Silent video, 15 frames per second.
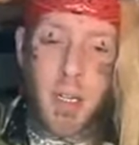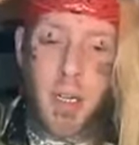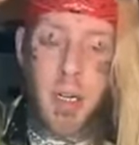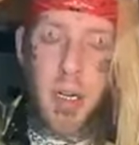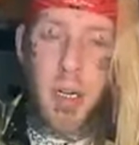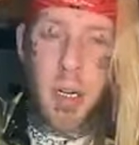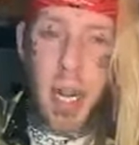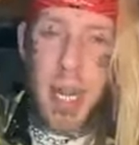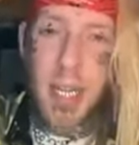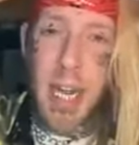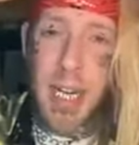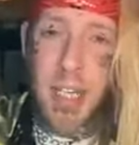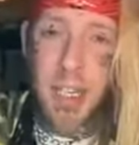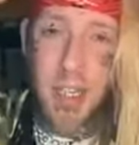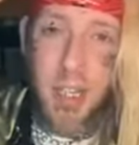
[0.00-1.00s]
he had
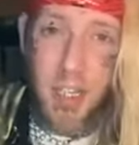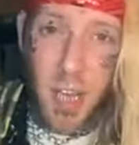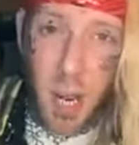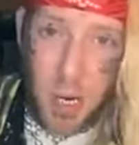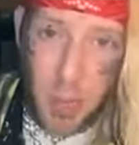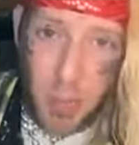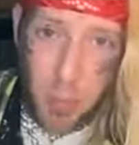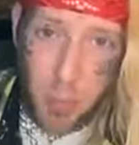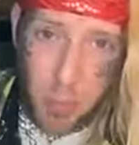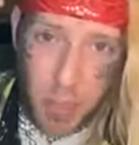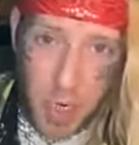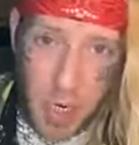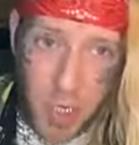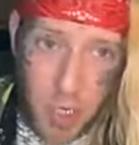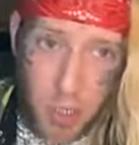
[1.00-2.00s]
like sun
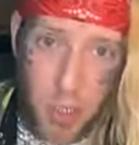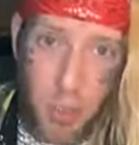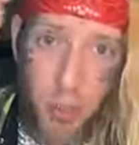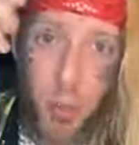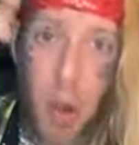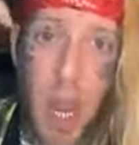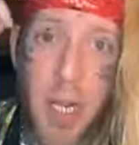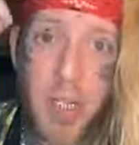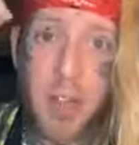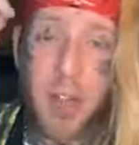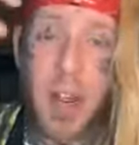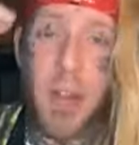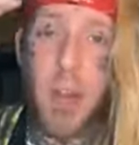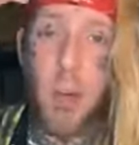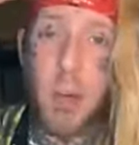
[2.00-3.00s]
bleached dreads
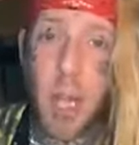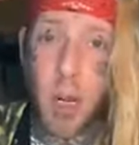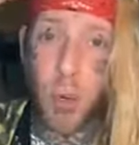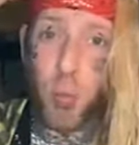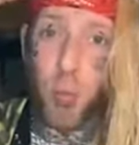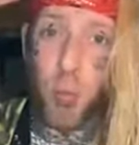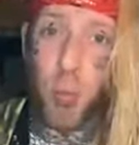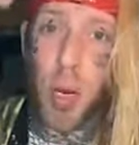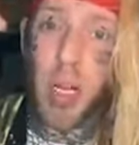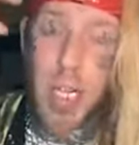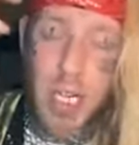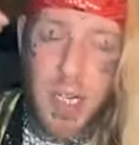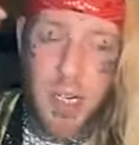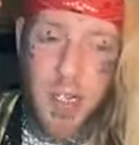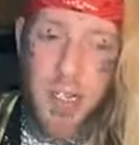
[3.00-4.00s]
and they were like really
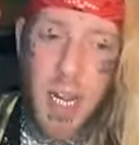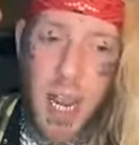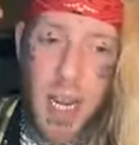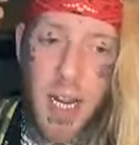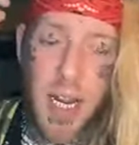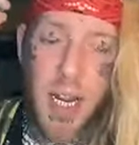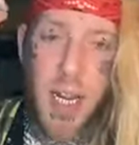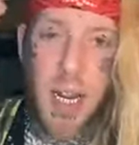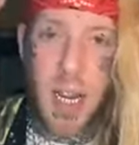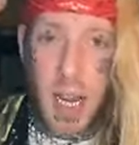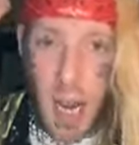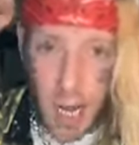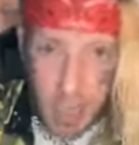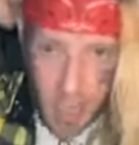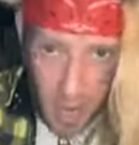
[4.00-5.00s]
sick
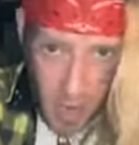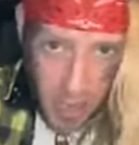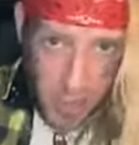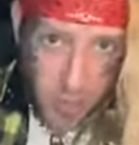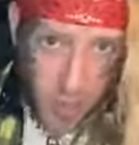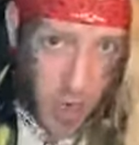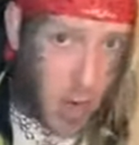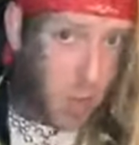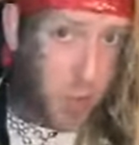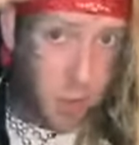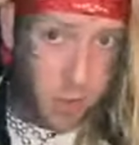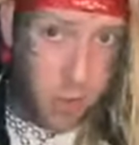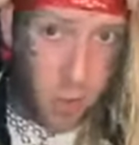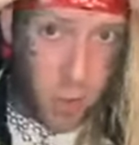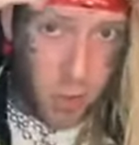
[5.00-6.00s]
and he had he had the
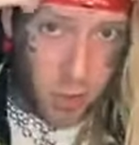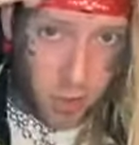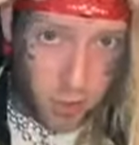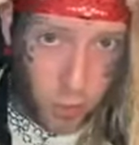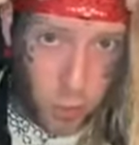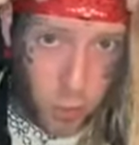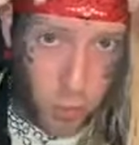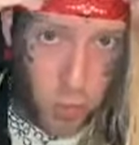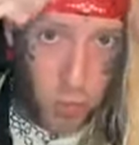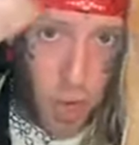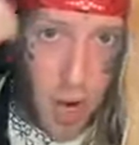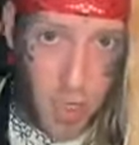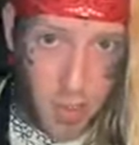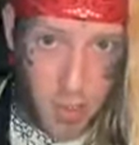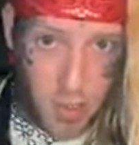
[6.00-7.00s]
front two
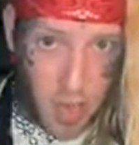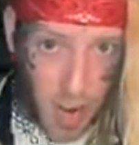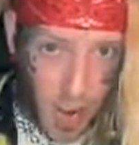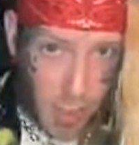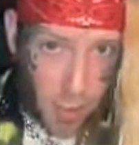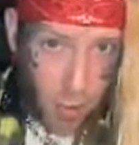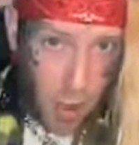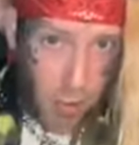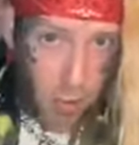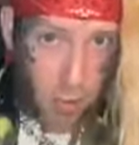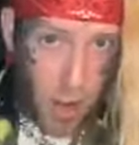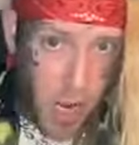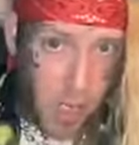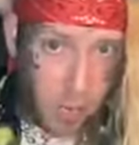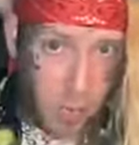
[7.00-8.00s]
dreads tied around the
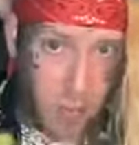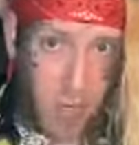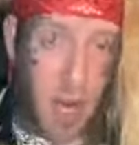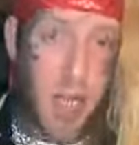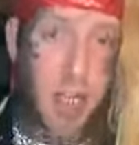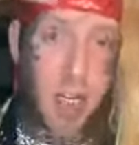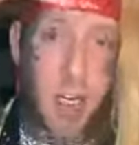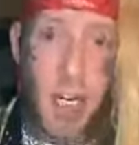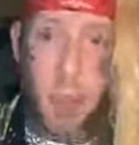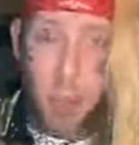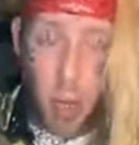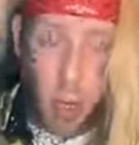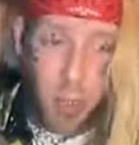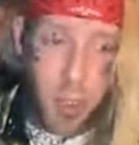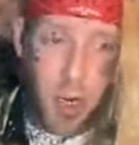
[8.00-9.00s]
back of his head to keep
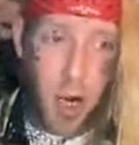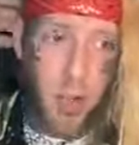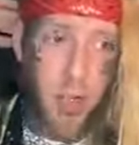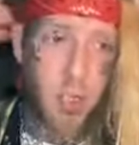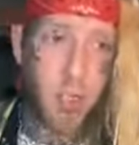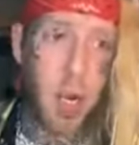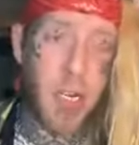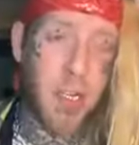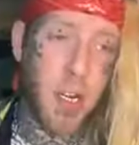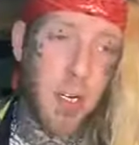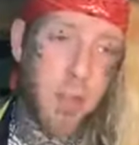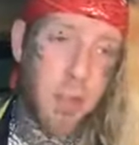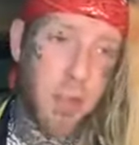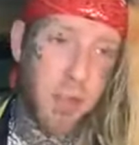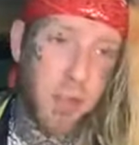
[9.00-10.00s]
all the other dreads out of
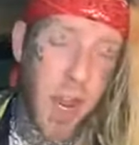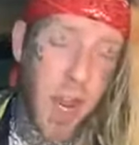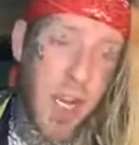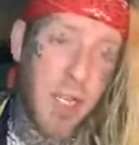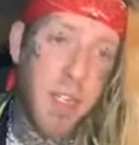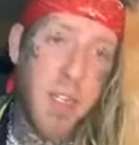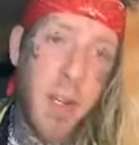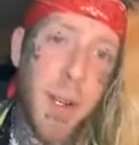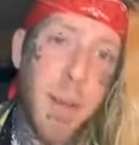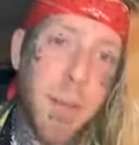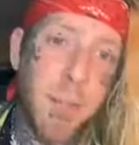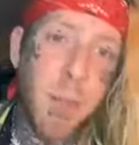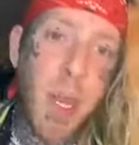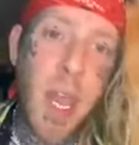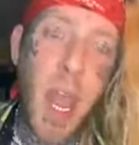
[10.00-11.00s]
his
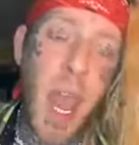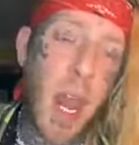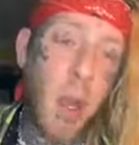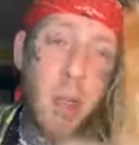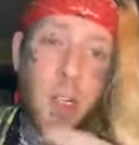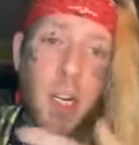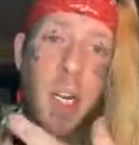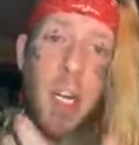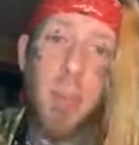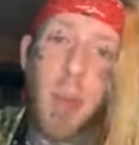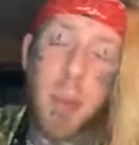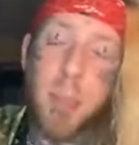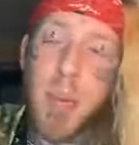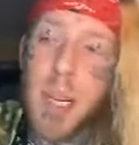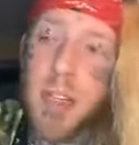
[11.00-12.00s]
face and i was eating my
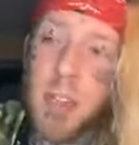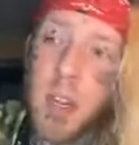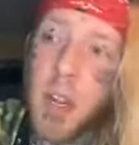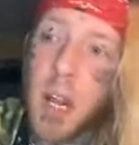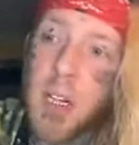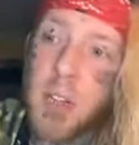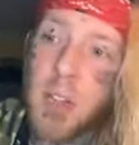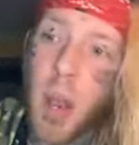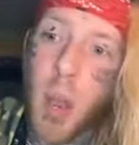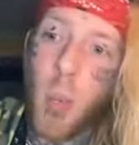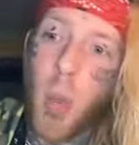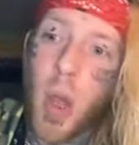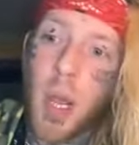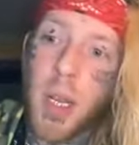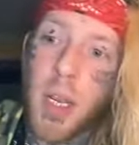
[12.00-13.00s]
pizza and i saw him
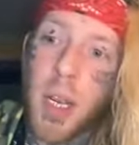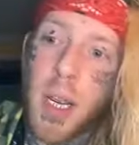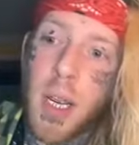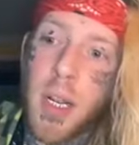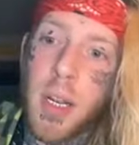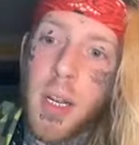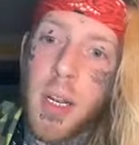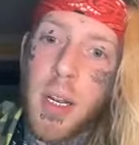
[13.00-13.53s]
walk in